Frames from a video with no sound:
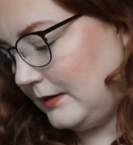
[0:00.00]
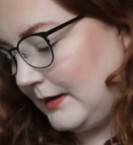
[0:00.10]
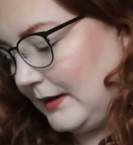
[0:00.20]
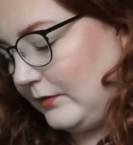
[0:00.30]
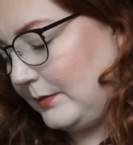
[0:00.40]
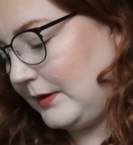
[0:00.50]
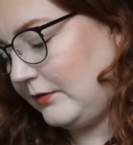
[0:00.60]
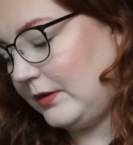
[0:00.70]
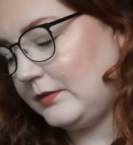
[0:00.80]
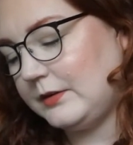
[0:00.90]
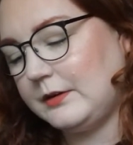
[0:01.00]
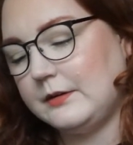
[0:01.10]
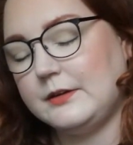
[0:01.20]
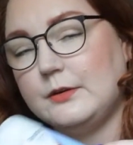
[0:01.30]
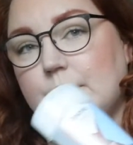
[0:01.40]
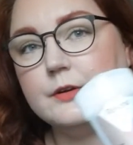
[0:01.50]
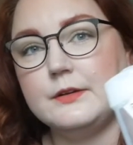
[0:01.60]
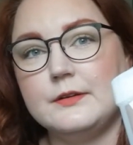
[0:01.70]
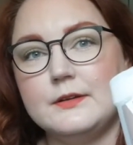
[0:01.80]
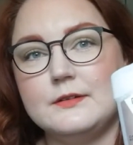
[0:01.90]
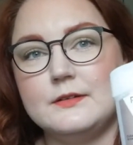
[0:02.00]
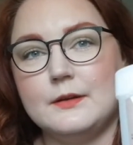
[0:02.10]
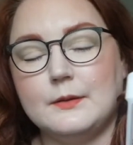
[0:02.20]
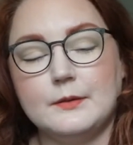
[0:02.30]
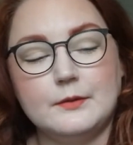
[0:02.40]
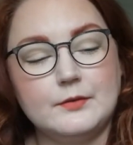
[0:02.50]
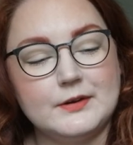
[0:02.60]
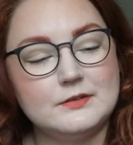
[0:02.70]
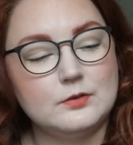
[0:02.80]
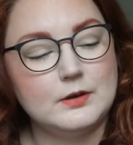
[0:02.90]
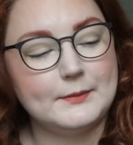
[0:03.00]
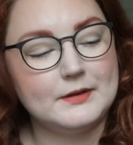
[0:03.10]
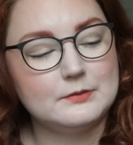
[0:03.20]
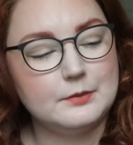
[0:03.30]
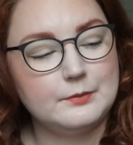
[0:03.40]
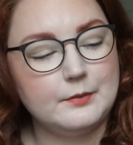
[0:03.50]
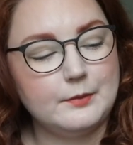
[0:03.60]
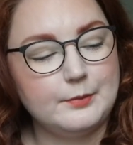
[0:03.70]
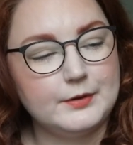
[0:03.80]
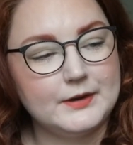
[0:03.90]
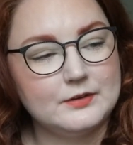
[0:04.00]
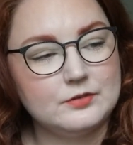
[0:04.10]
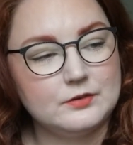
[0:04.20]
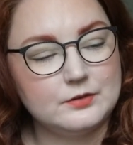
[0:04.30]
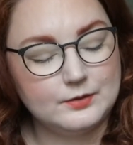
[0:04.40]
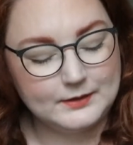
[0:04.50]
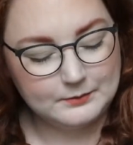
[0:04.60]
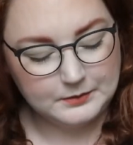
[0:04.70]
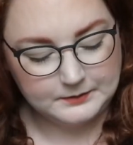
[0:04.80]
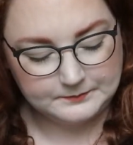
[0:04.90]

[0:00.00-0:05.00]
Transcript: I have my favorite deodorant. It's the Rexona Maximum Protection Cream.